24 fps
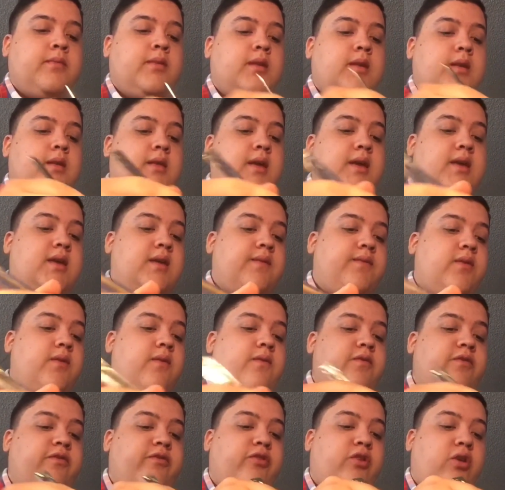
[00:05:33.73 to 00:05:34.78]
They give you
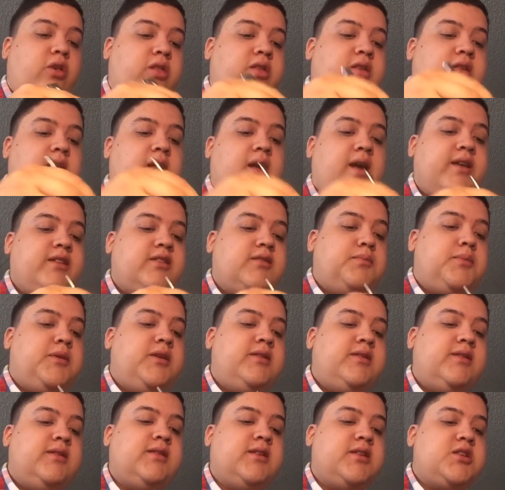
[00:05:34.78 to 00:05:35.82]
full-size
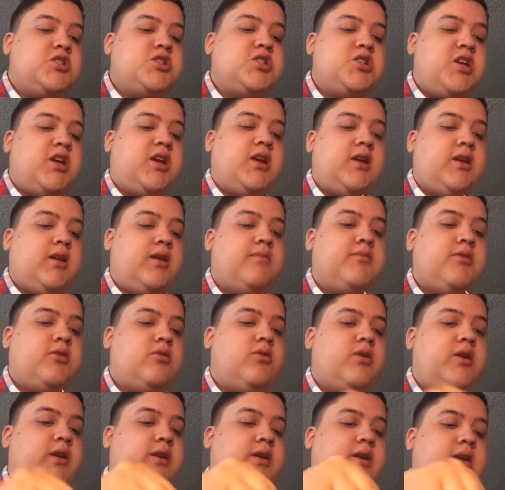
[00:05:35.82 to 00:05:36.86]
pieces of chicken, and I'm gonna go
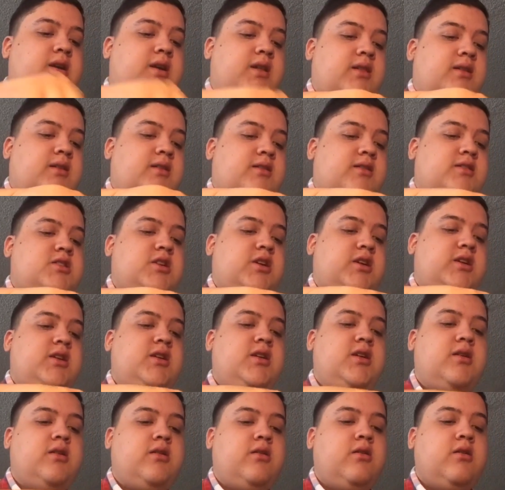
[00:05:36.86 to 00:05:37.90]
ahead and cut this chicken
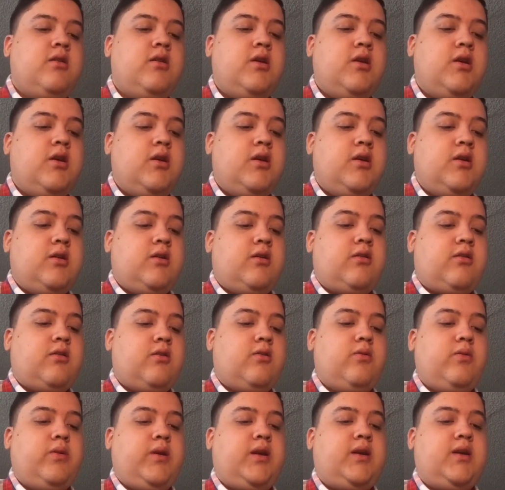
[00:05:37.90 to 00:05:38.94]
here
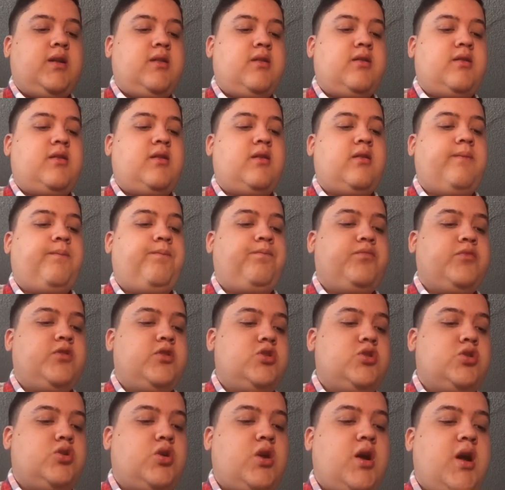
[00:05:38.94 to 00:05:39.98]
so we can
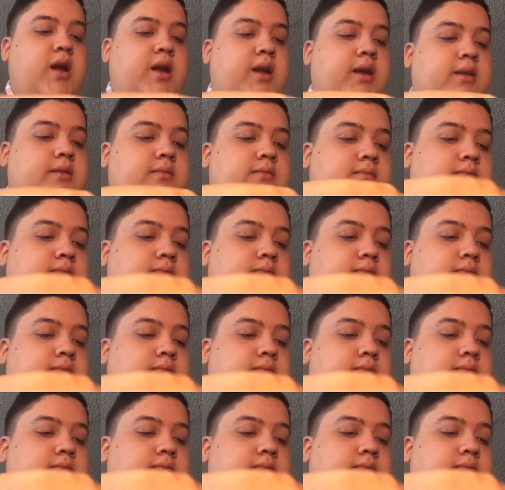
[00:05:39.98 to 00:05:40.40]
try it.